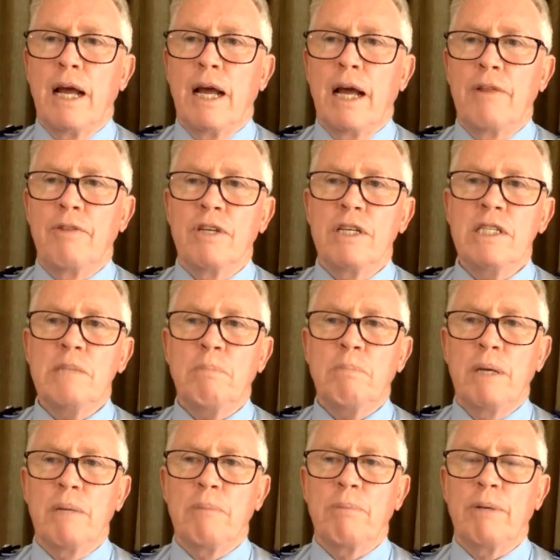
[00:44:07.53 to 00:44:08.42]
And these
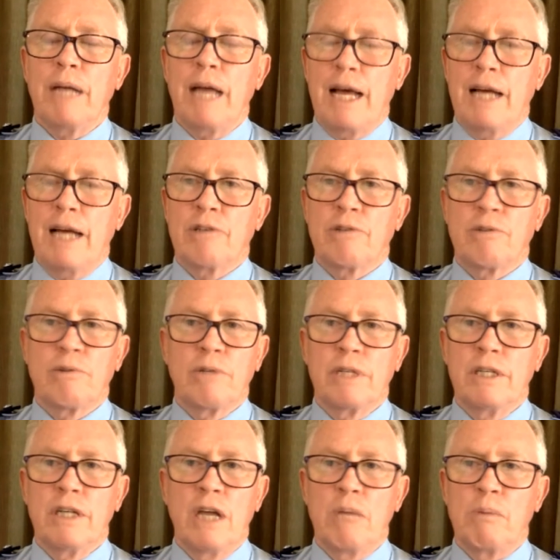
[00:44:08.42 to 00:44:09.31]
people are
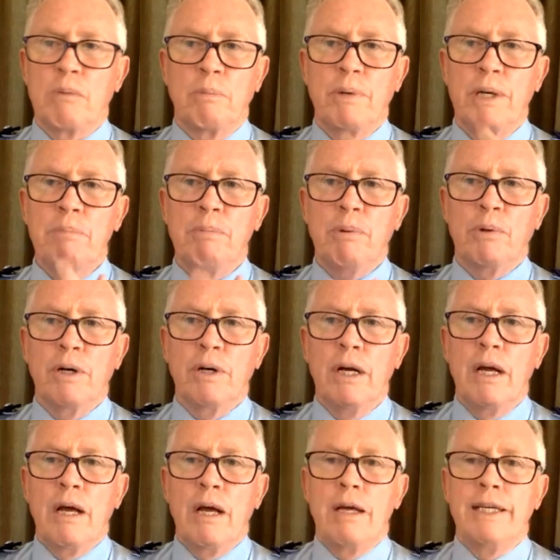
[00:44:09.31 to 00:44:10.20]
truly noble people.
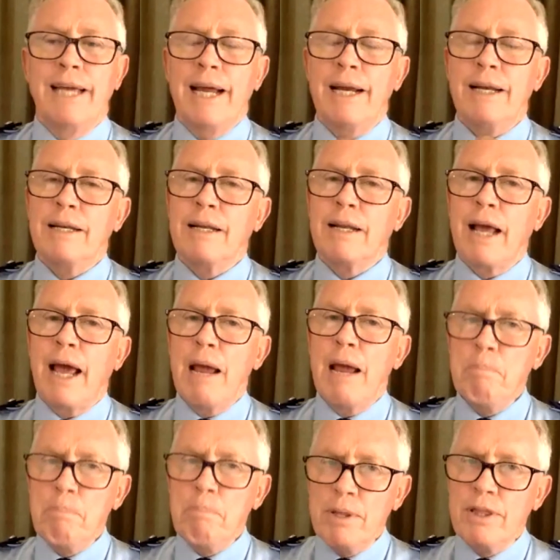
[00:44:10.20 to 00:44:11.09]
Yet
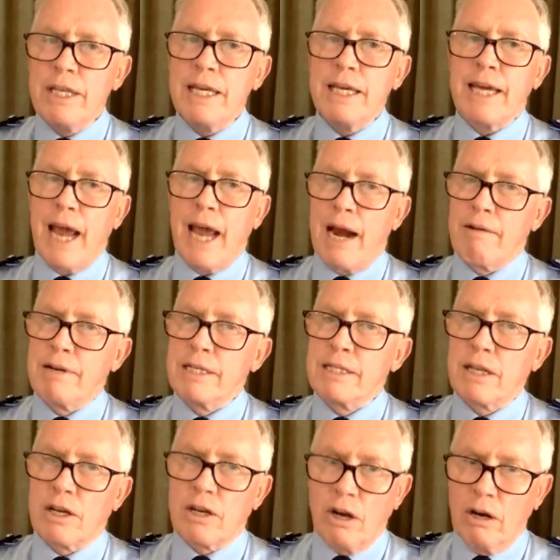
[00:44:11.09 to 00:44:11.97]
empathy
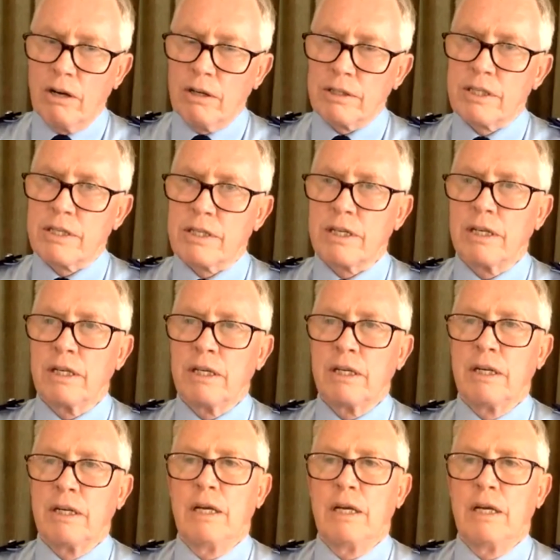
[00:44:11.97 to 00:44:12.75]
carries a cost.